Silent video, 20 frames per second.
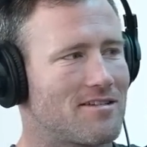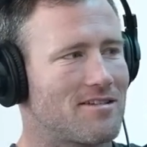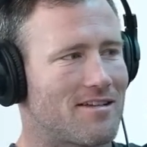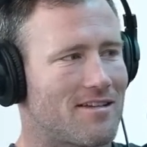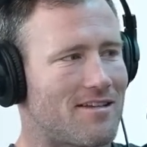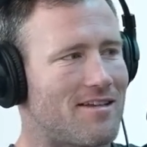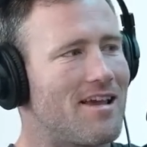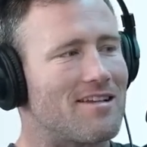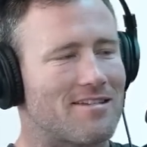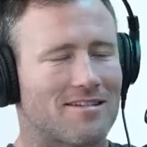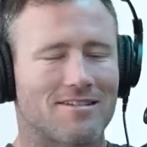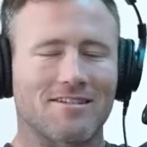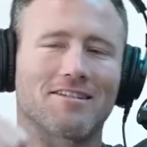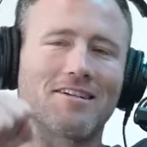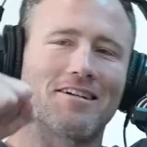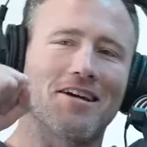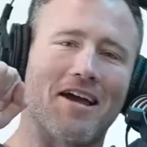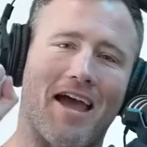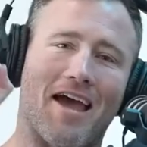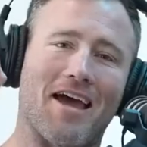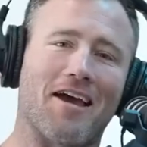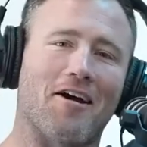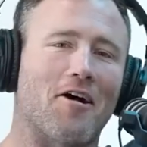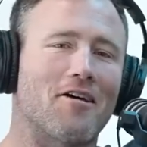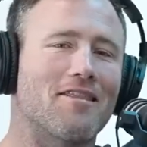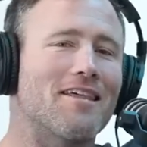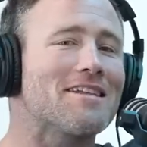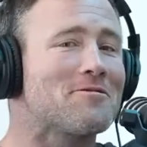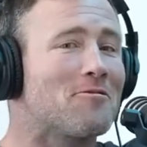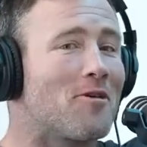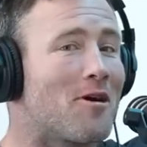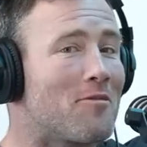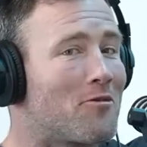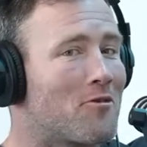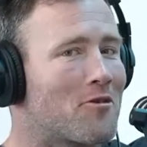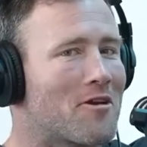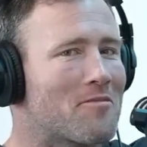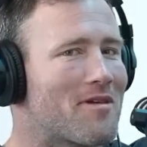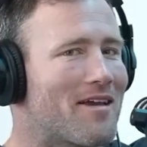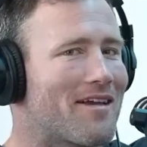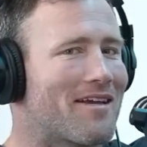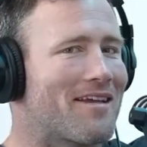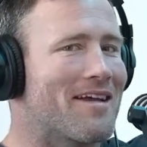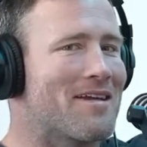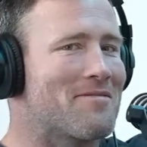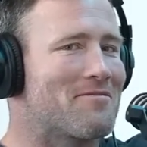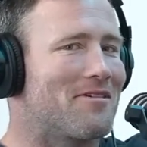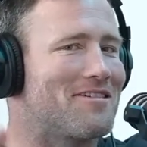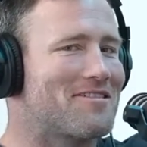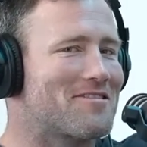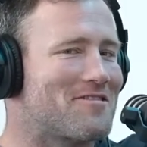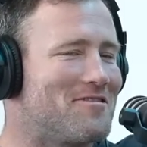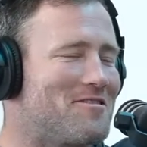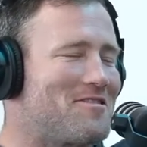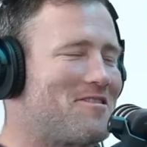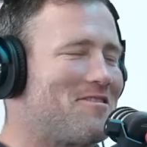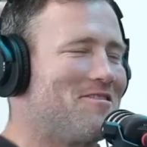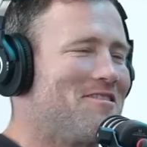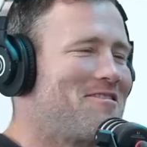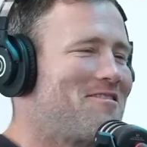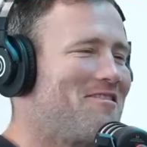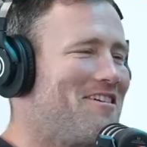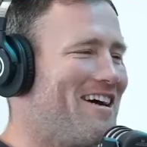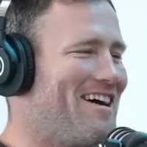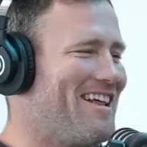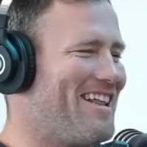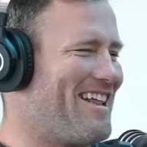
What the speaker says: Jazzy, yes. Oh, that's why I brought up that game. I scored two as